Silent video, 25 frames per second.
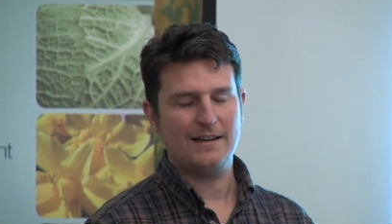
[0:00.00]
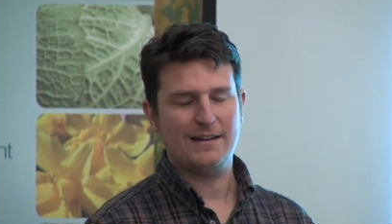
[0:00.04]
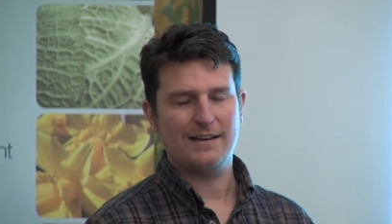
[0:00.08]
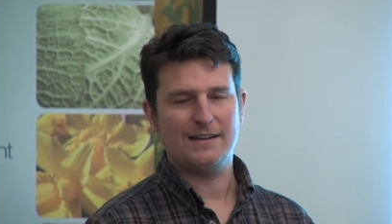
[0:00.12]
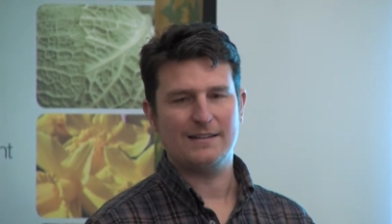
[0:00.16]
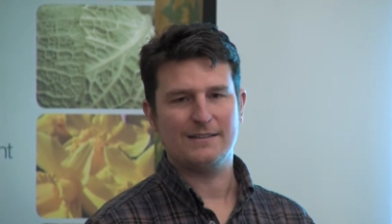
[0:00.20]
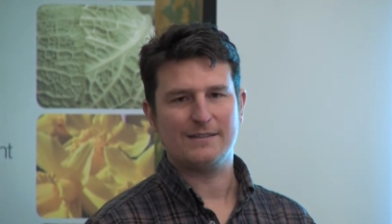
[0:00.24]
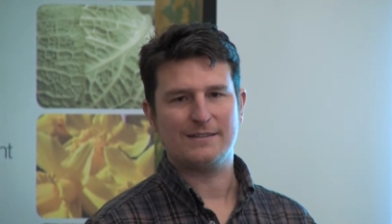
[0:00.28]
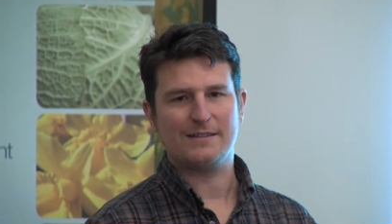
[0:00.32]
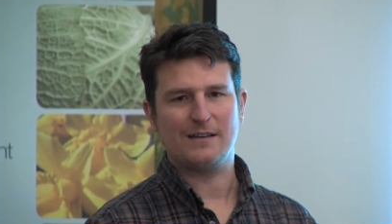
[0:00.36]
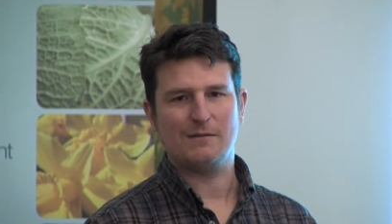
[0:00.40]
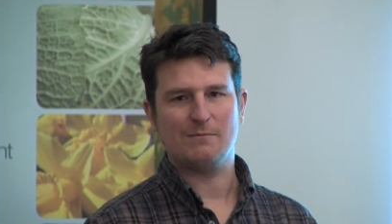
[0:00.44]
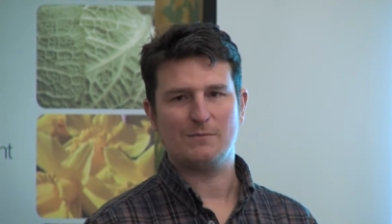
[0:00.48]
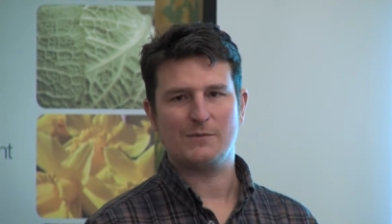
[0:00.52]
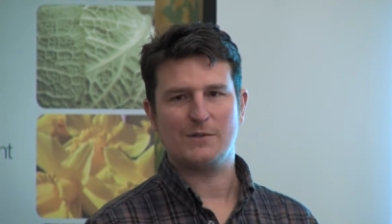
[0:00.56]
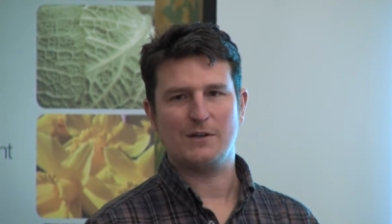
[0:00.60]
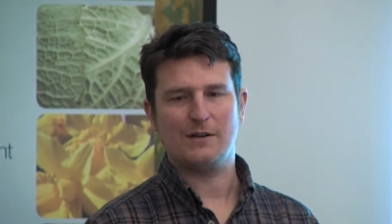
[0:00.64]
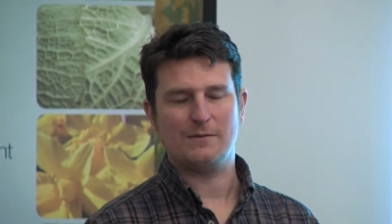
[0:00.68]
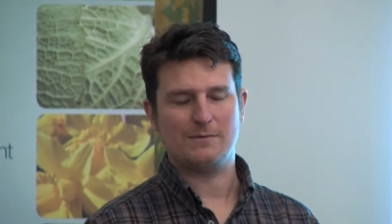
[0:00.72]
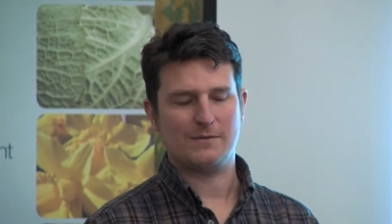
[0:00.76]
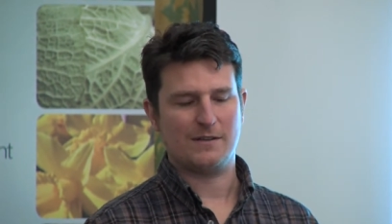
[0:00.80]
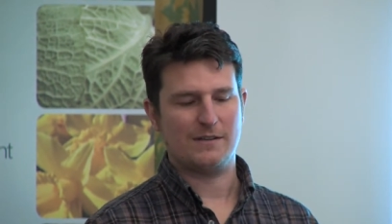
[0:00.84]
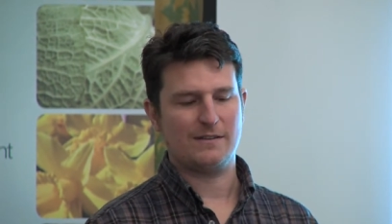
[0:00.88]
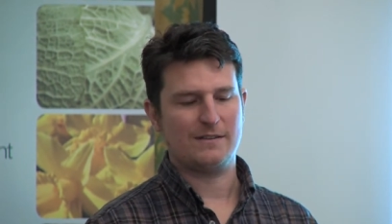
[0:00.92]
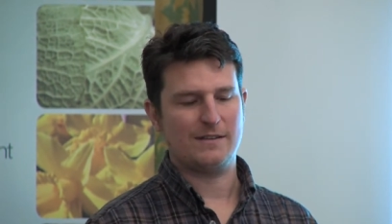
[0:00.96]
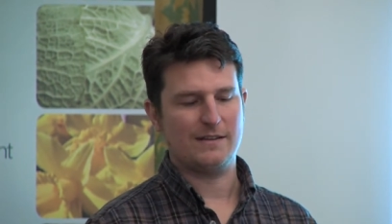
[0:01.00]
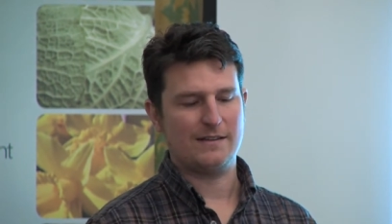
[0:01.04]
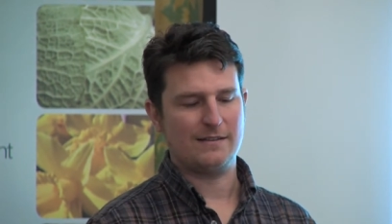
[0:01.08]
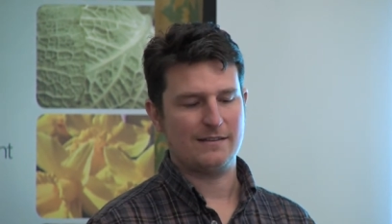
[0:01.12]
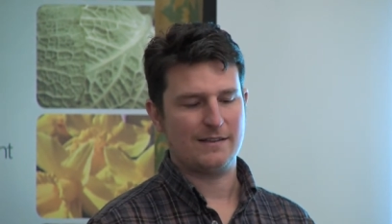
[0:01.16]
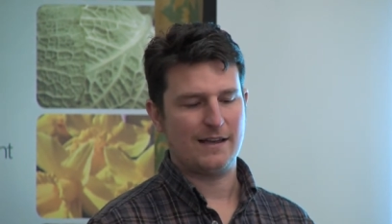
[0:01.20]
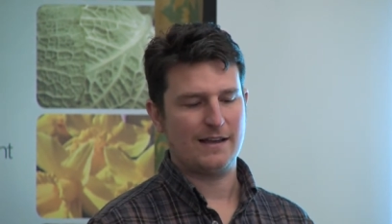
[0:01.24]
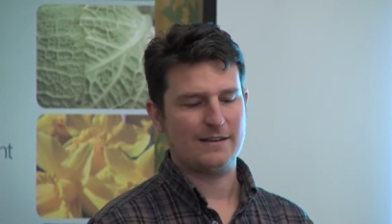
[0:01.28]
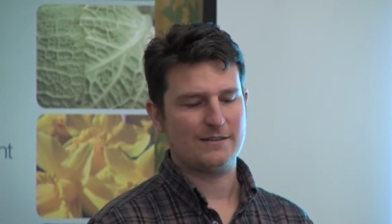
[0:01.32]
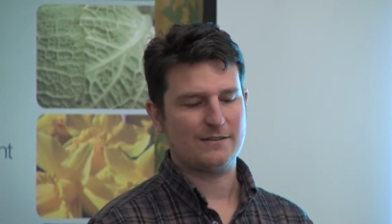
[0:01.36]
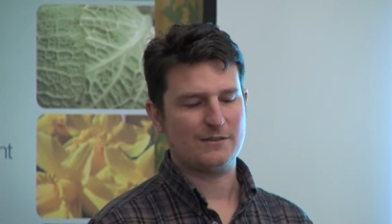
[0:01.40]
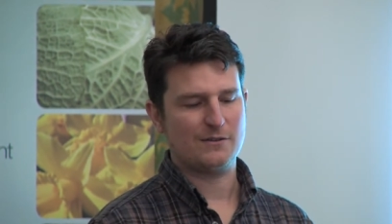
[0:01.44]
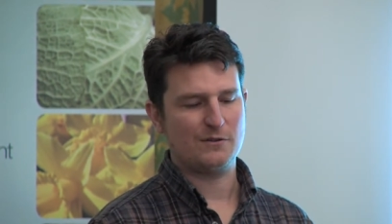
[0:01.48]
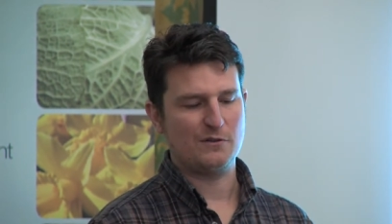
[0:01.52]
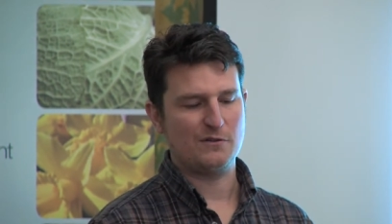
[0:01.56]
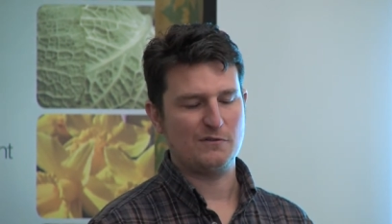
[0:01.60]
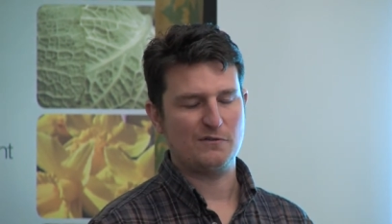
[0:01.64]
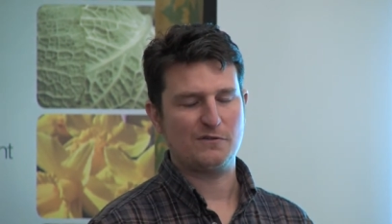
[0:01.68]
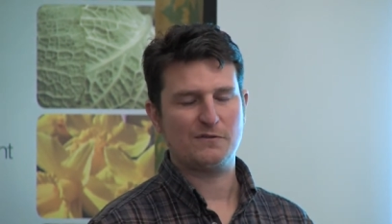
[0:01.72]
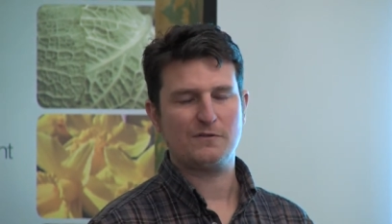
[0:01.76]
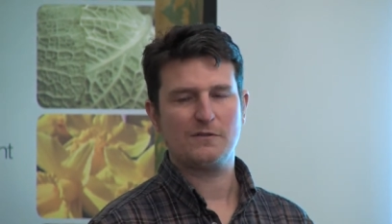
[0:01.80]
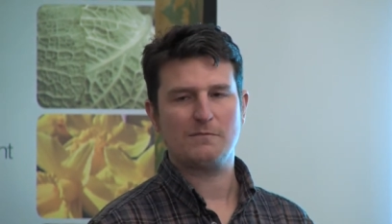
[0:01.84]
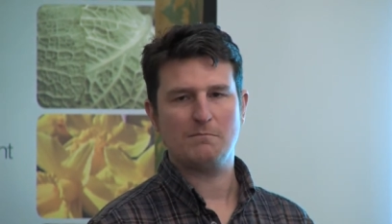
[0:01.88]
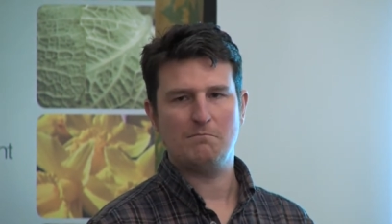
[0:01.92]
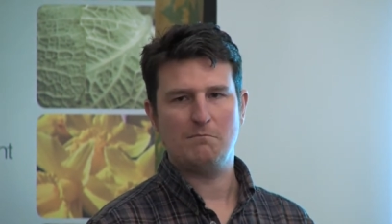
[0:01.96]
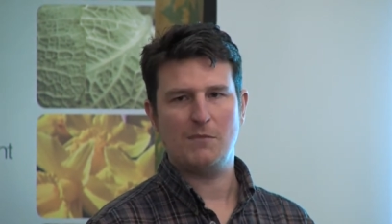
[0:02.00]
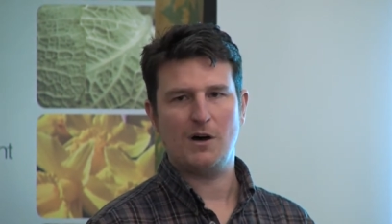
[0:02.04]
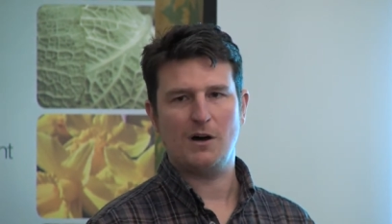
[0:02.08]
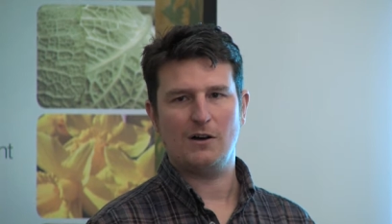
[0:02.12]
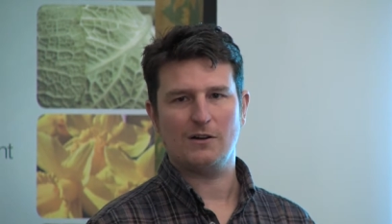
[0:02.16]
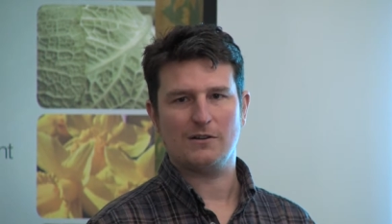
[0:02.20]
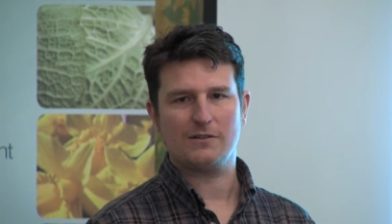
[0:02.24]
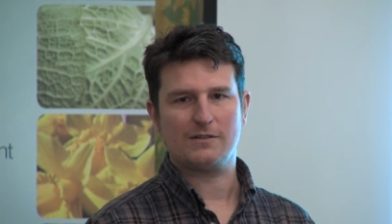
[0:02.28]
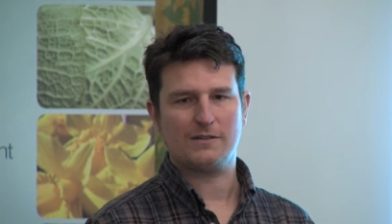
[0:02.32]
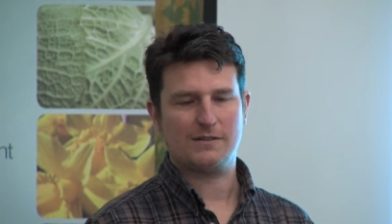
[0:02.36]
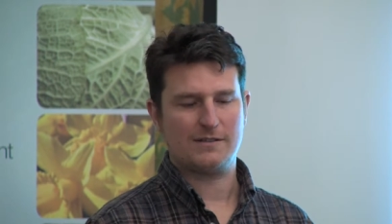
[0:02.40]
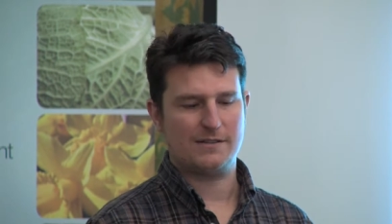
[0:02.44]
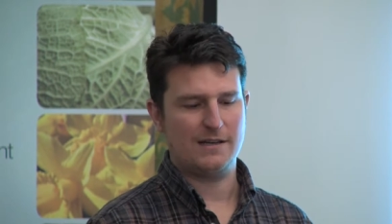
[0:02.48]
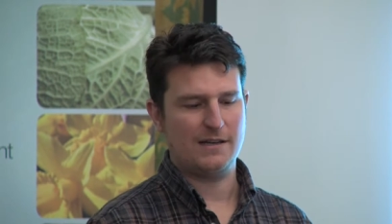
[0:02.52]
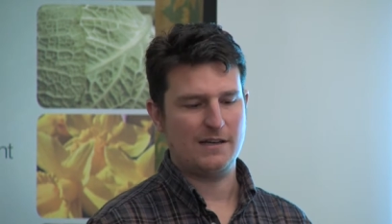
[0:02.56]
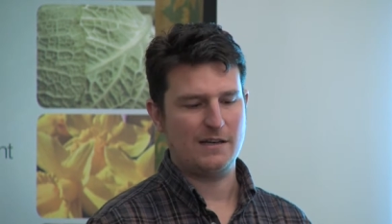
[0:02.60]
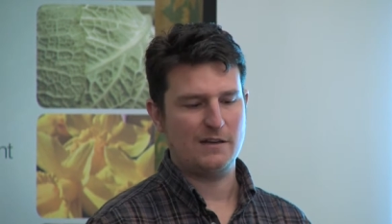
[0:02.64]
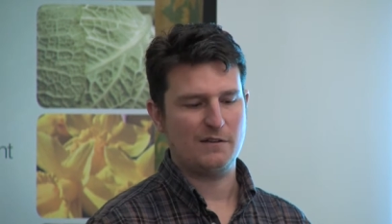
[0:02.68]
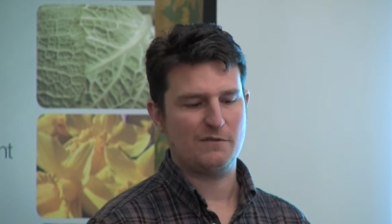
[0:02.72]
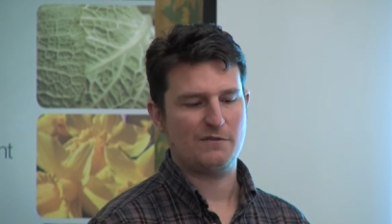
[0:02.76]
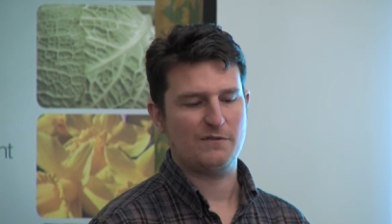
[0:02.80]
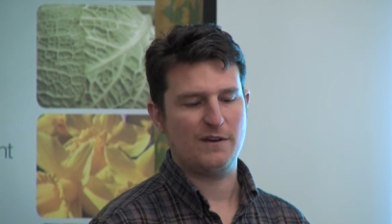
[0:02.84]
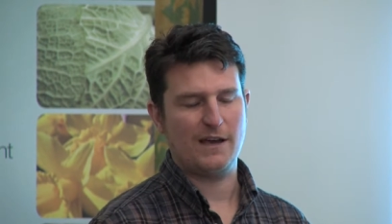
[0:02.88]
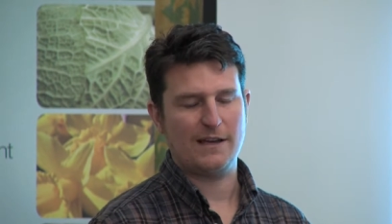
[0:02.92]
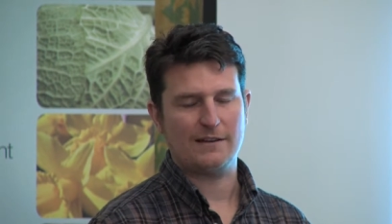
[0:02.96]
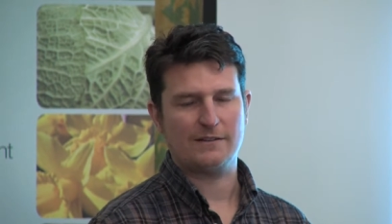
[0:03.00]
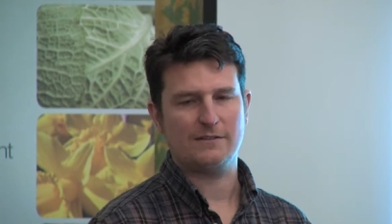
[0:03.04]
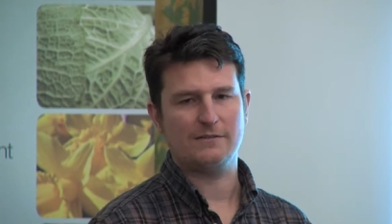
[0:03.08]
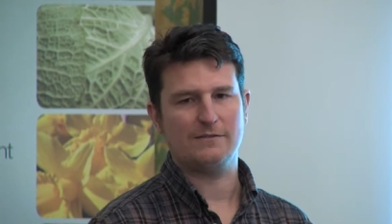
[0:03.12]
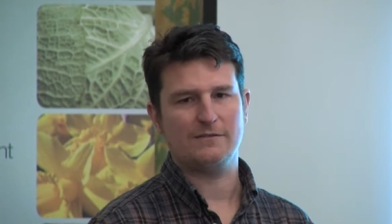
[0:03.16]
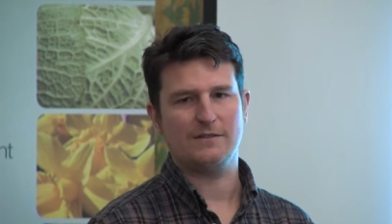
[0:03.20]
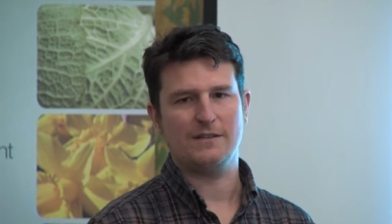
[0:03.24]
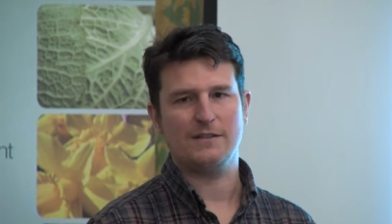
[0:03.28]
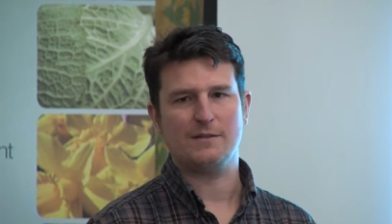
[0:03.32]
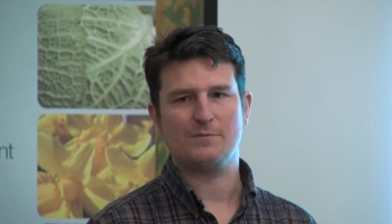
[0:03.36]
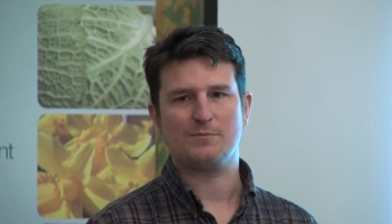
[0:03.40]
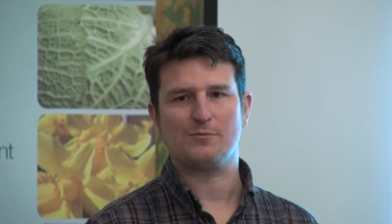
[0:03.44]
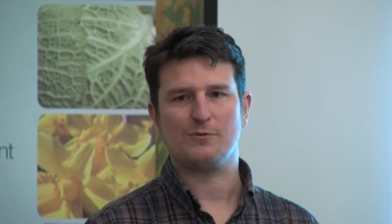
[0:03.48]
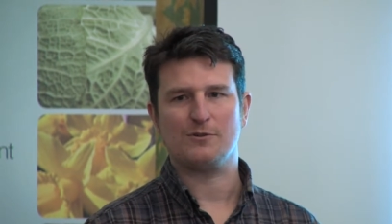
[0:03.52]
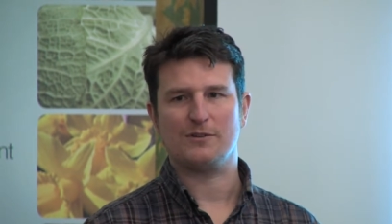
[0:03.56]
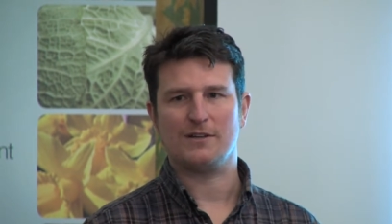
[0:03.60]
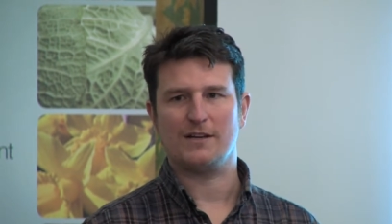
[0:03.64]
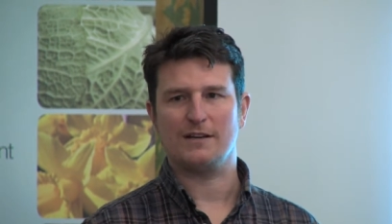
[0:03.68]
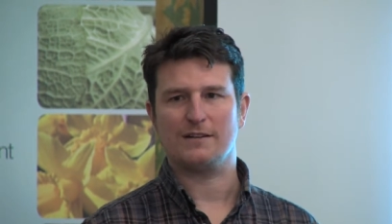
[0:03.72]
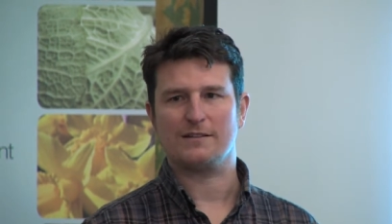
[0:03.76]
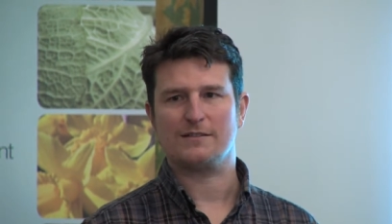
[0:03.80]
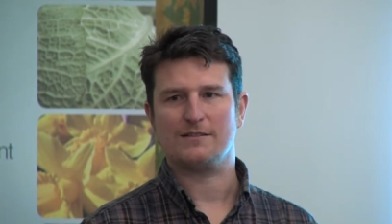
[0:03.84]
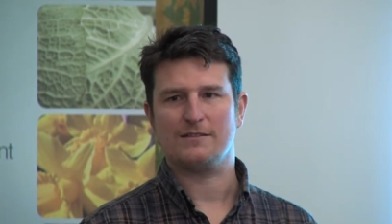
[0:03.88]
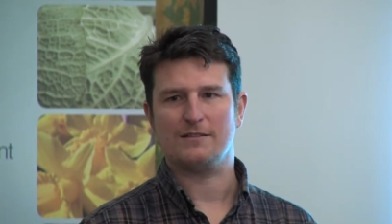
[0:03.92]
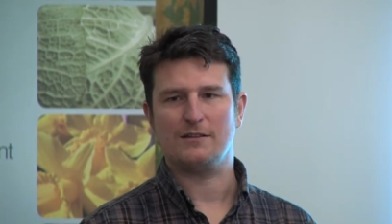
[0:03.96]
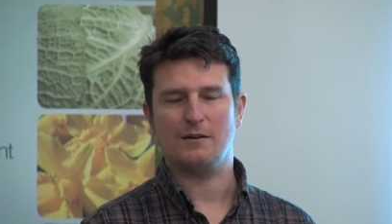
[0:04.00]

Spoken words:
And sometimes I think that sort of masks any effect of these products,